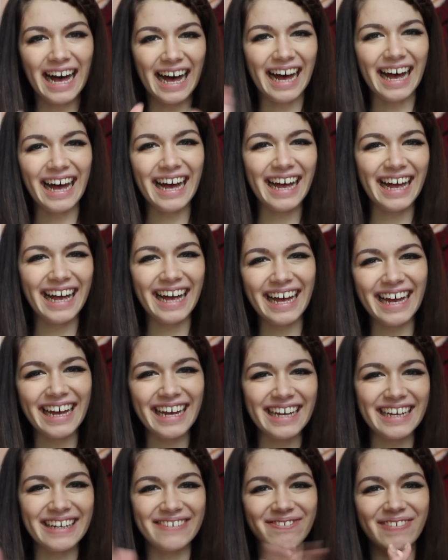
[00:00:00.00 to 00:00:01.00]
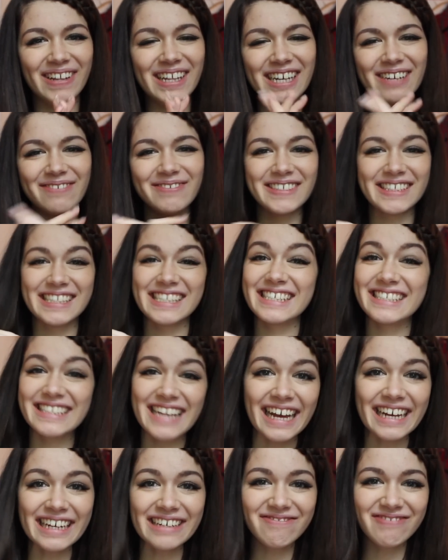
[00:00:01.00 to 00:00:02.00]
Hi, and welcome to the
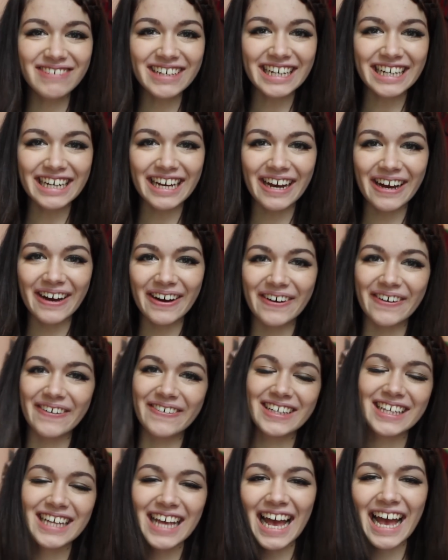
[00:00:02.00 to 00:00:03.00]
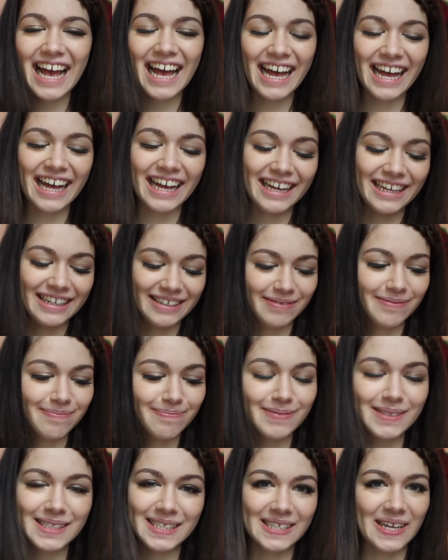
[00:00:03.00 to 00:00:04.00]
second video! Yay!
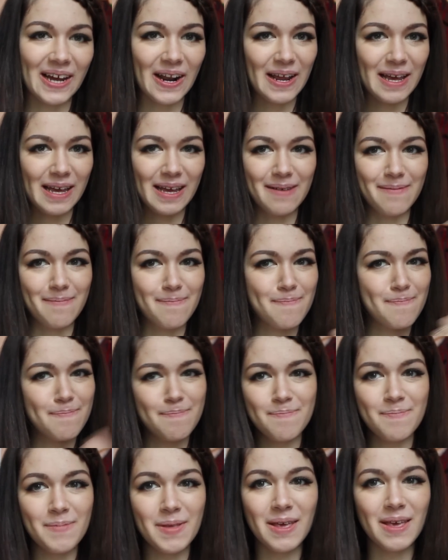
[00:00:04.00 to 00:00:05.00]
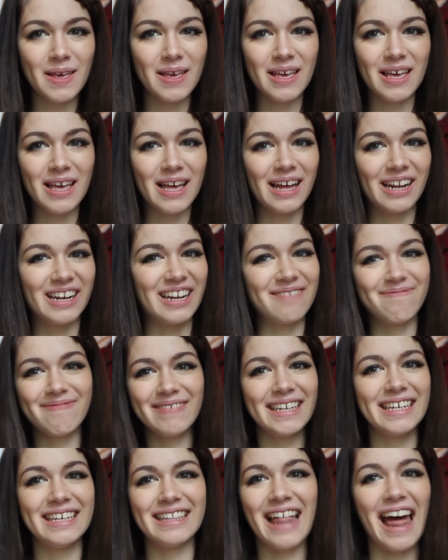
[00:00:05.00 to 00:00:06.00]
It's gonna not
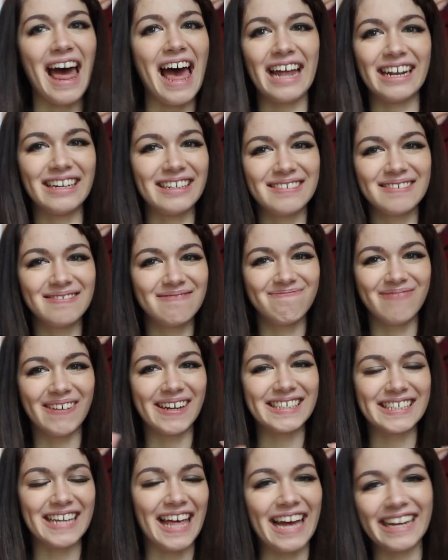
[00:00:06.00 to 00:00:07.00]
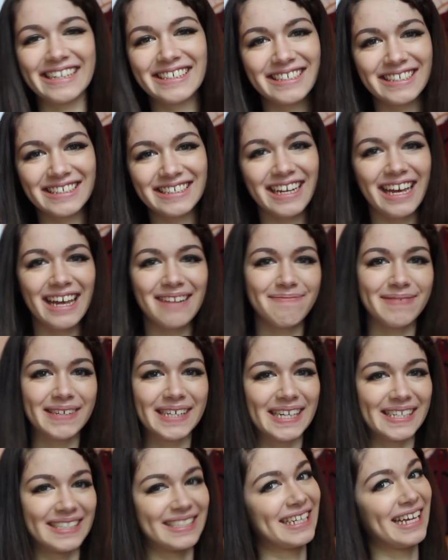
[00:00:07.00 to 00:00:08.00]
be that much action yet
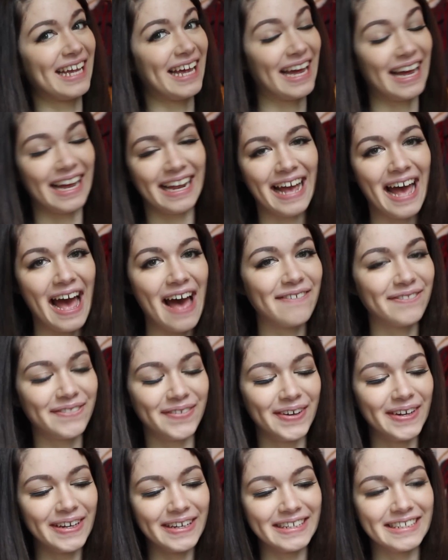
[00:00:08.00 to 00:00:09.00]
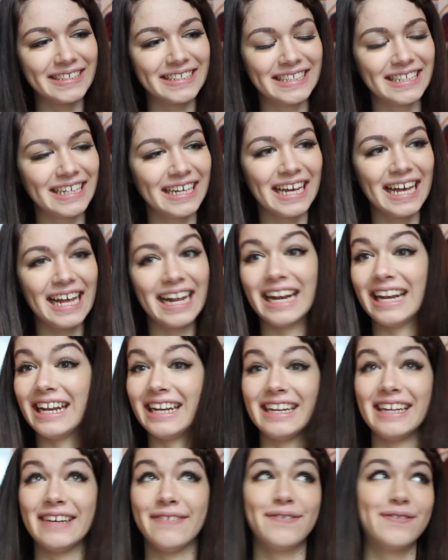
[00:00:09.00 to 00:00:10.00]
because I haven't
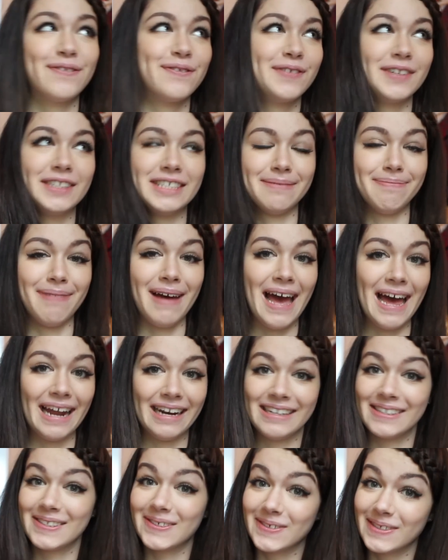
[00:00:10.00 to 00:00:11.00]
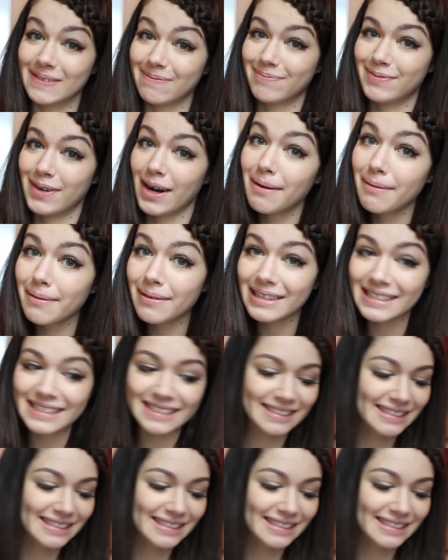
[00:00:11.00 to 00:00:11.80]
left for Japan, as you can probably